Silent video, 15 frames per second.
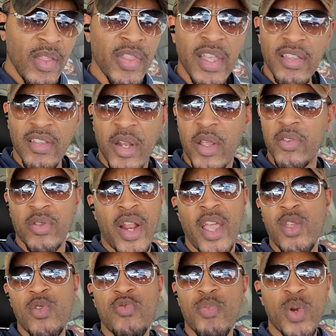things like that. So now
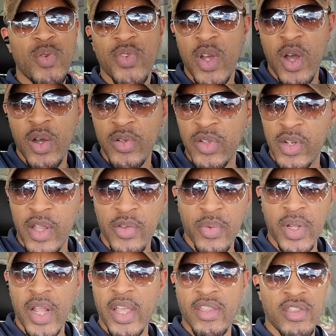you've moved on to another
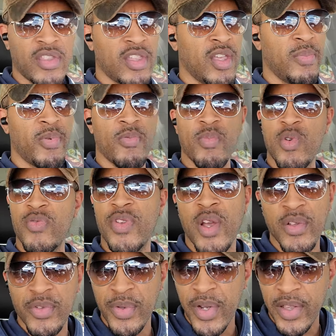relationship, or moved
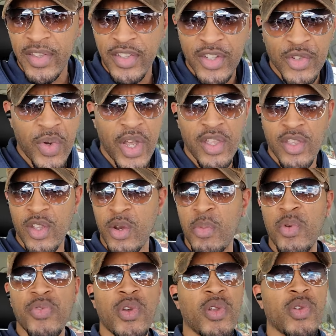on to another situation,
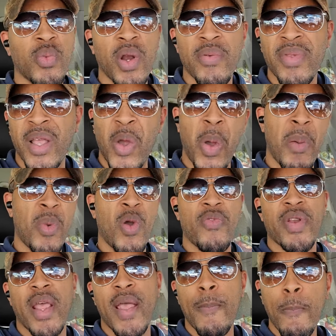or moved on to whatever. Like, oh, I'm
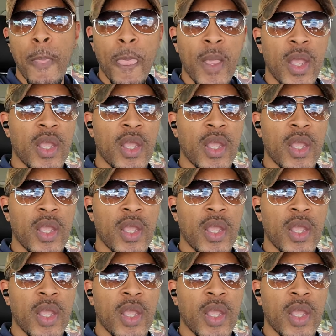over that,